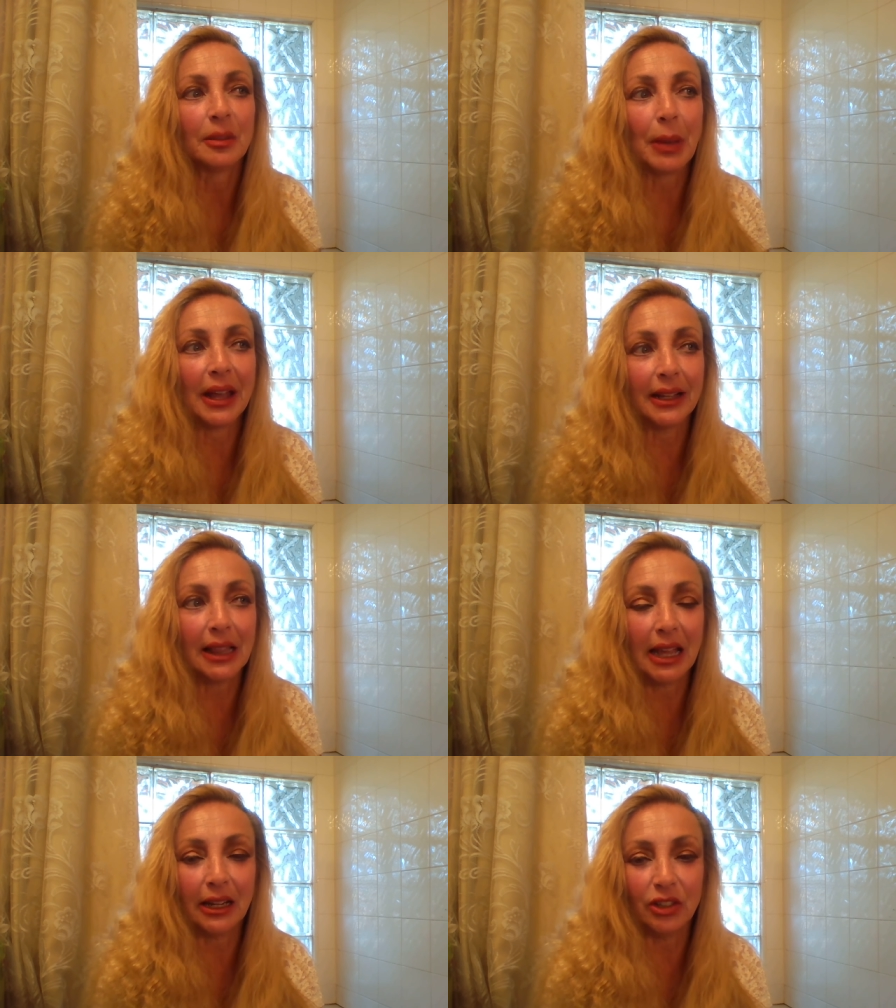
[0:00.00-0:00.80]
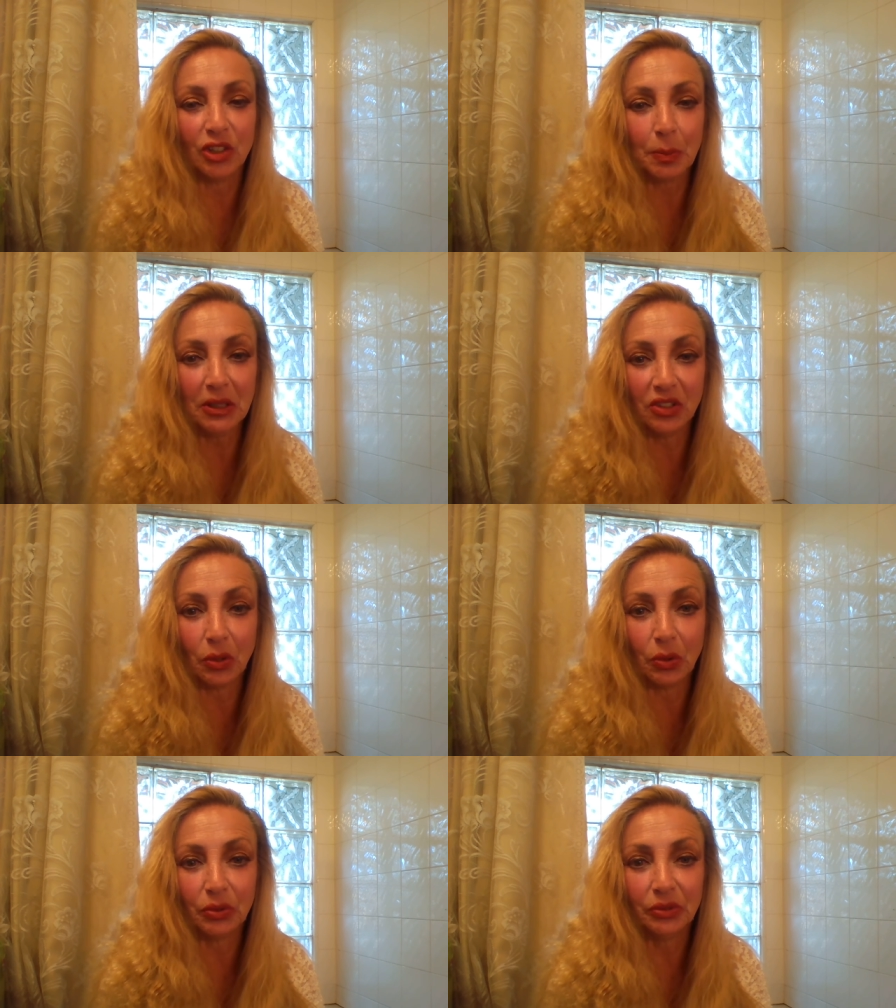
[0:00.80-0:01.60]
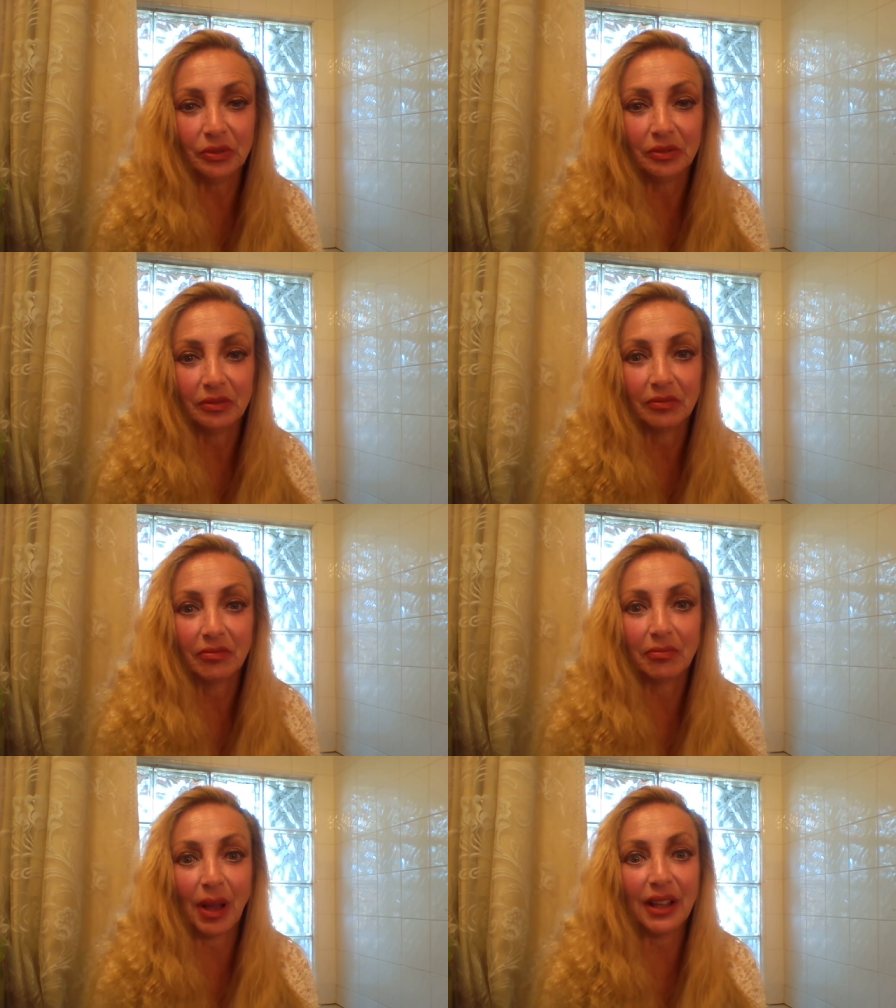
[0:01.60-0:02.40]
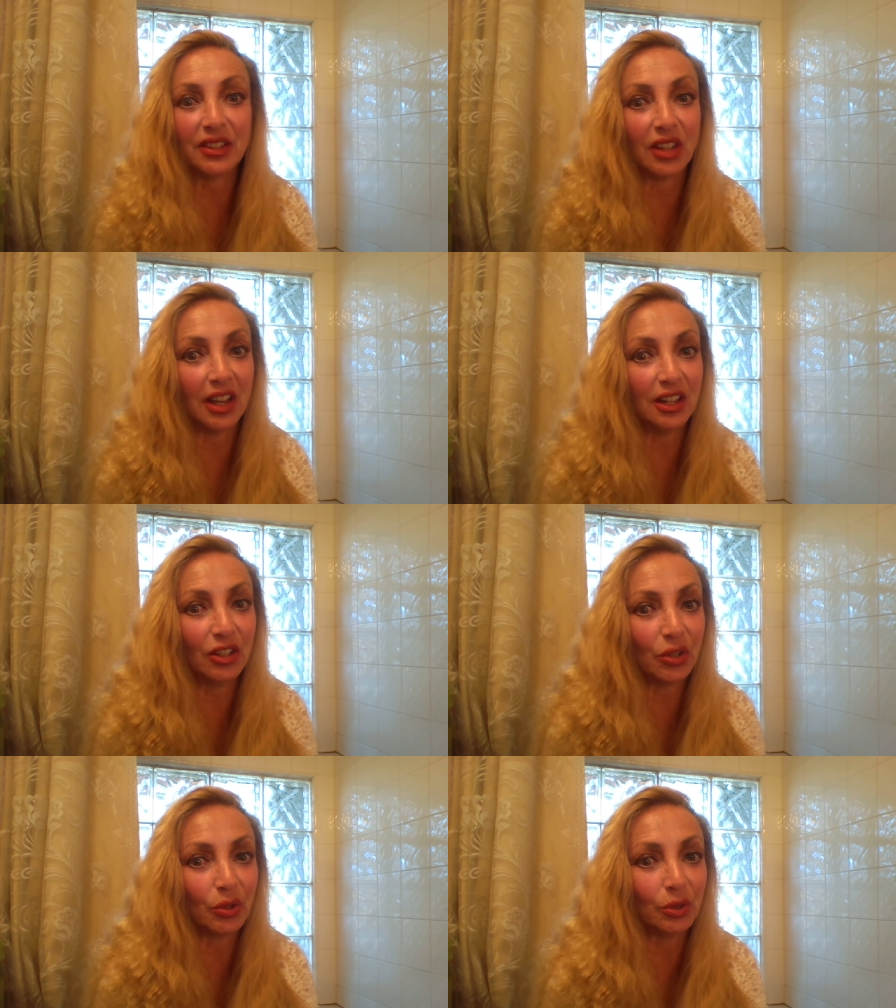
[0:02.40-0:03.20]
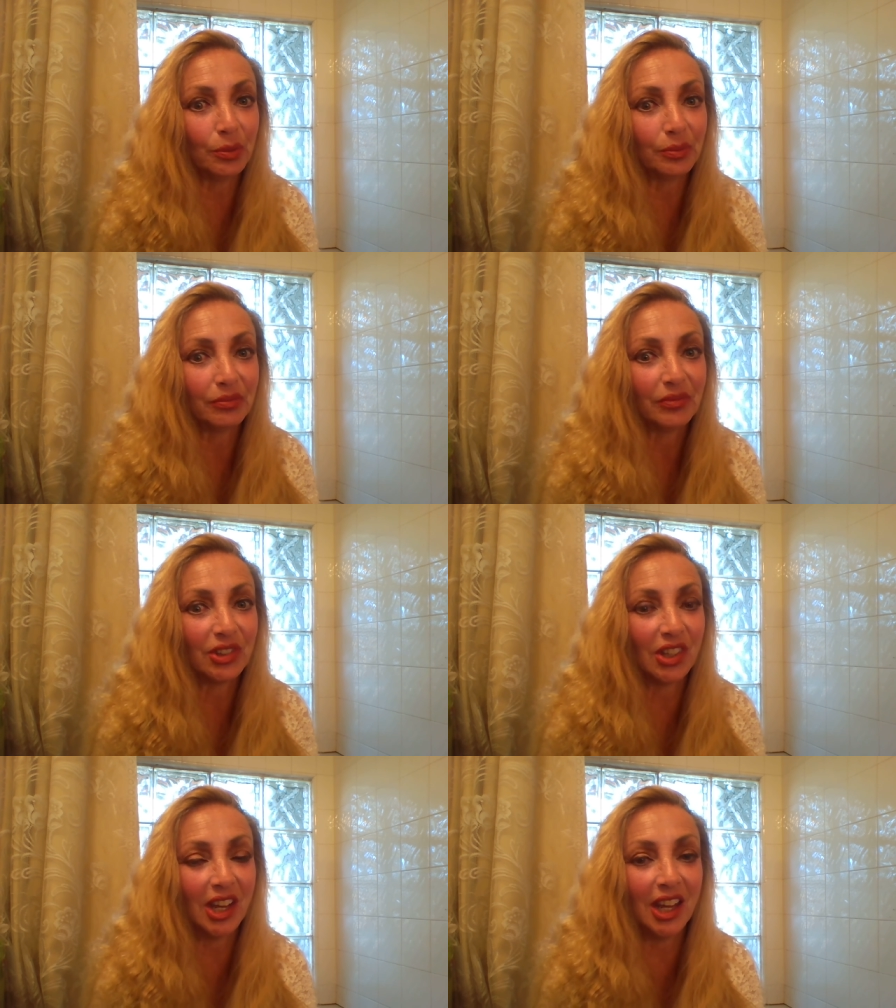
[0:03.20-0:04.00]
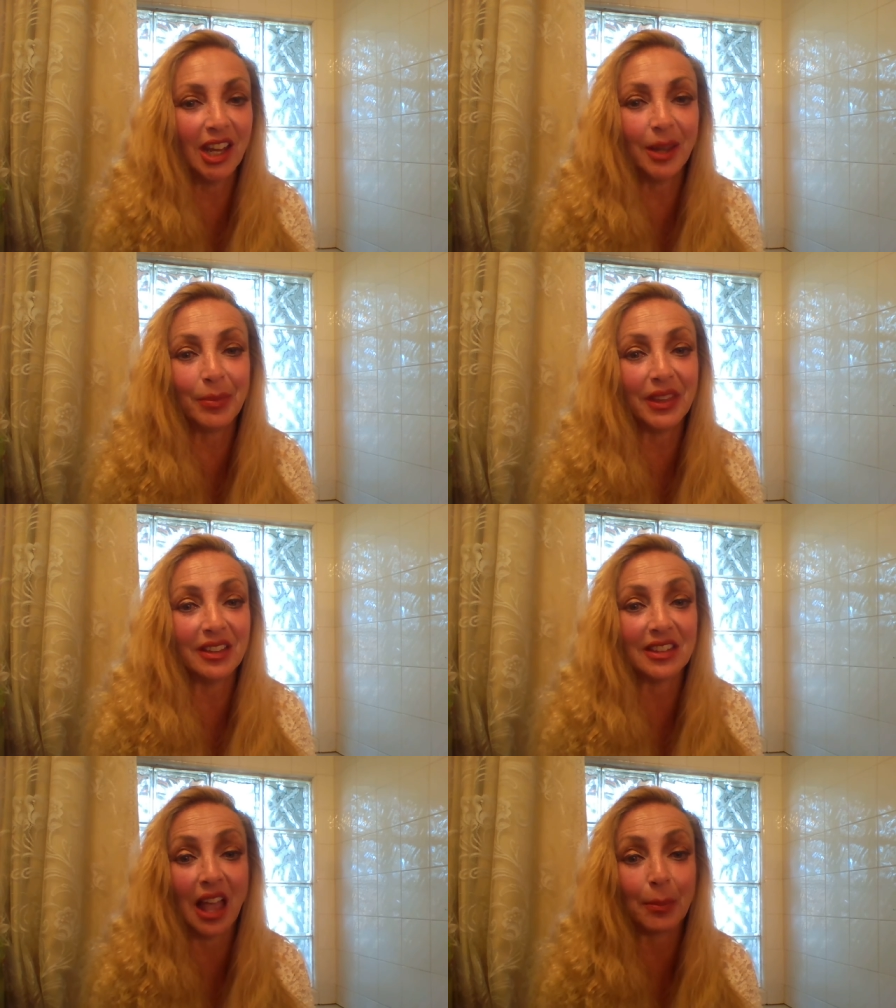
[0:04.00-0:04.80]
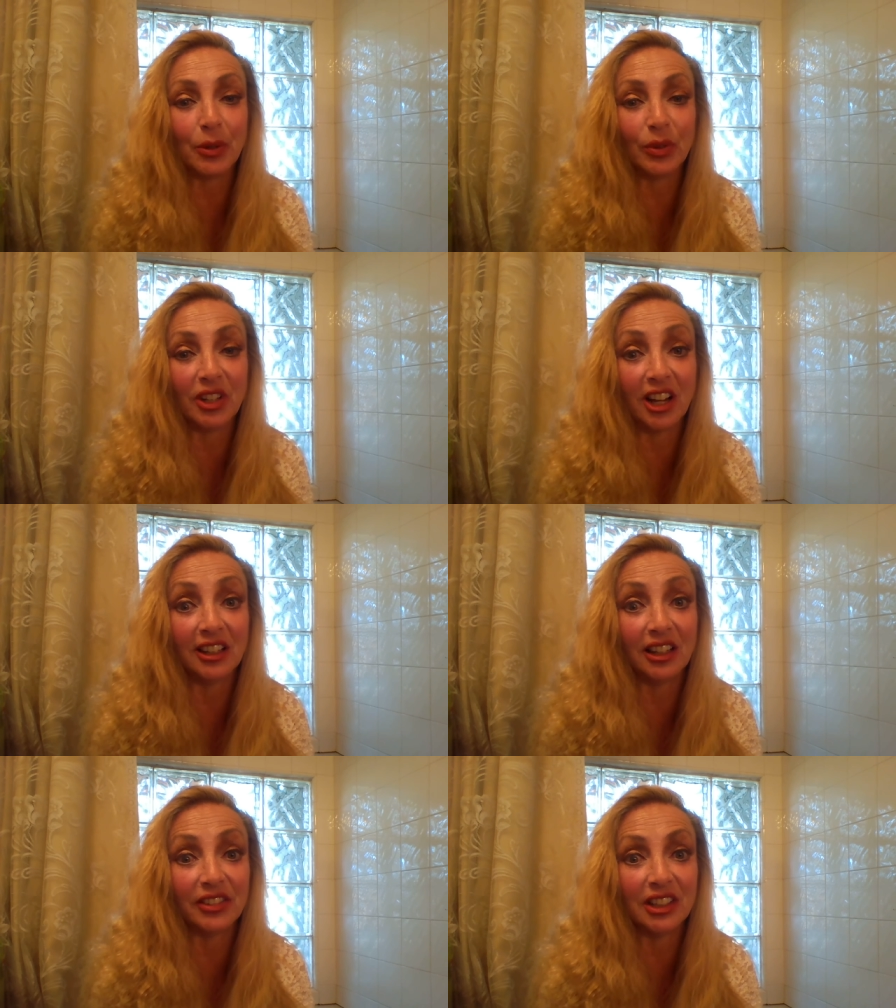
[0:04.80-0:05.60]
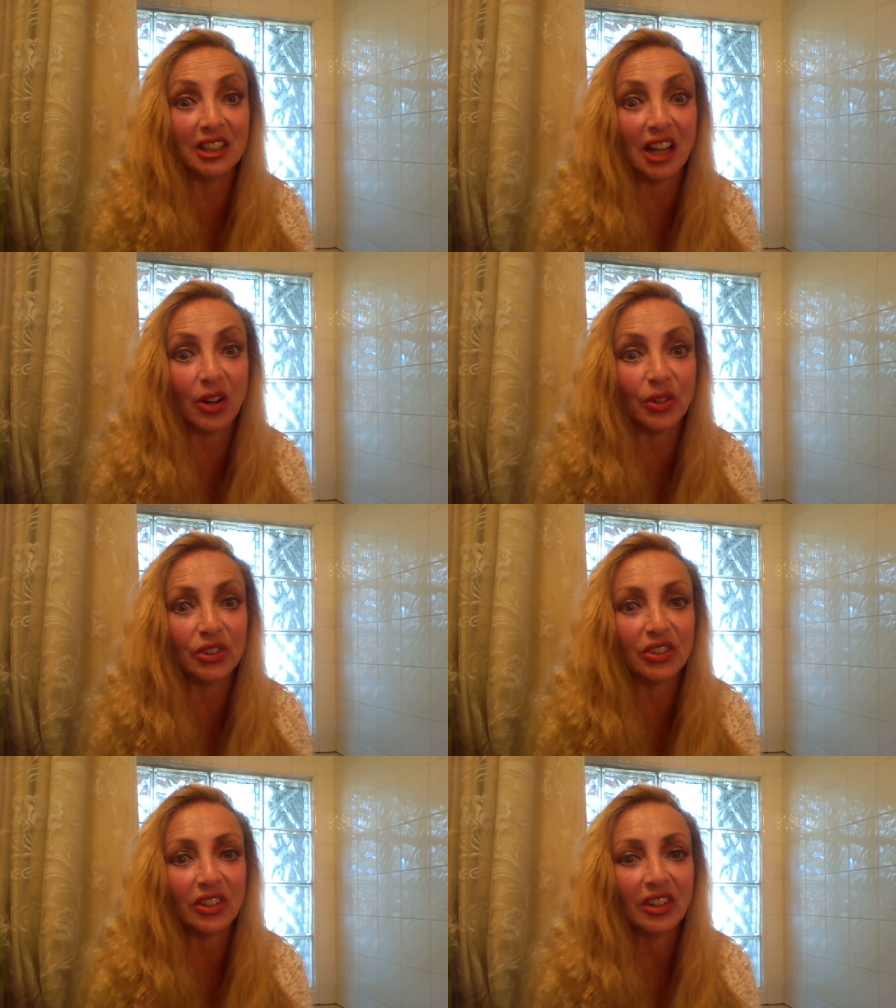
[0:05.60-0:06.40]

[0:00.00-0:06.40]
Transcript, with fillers: the Bataclan had just been sold by a Zionist group. Same thing has happened with nine eleven and the towers.